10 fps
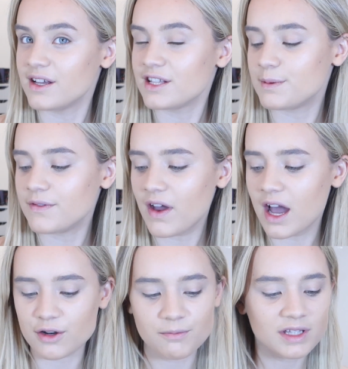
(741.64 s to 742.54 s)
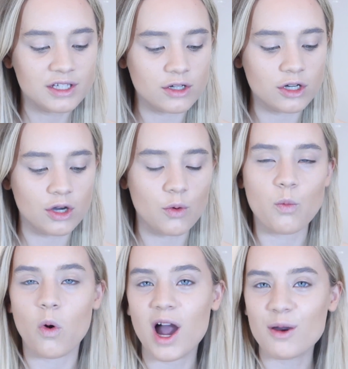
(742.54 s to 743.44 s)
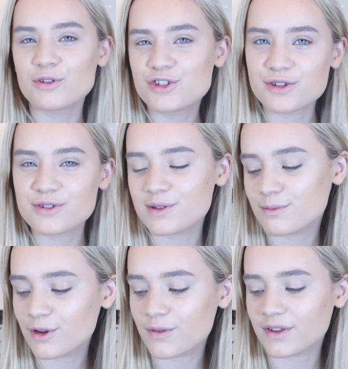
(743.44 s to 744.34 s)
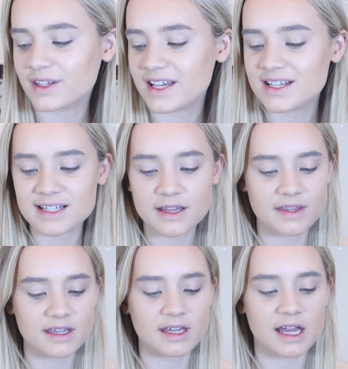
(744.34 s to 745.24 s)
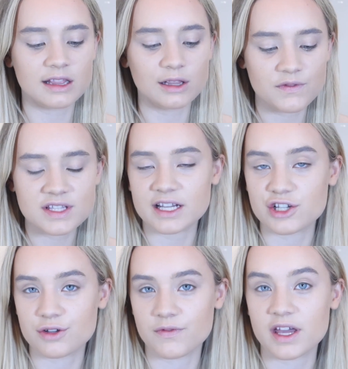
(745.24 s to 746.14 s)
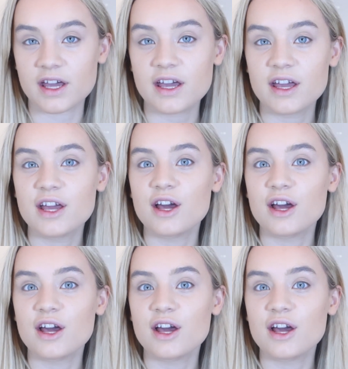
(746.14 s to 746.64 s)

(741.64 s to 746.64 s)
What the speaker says: To be fair, I don't really know what I would choose to improve on this. I think I love the texture of it.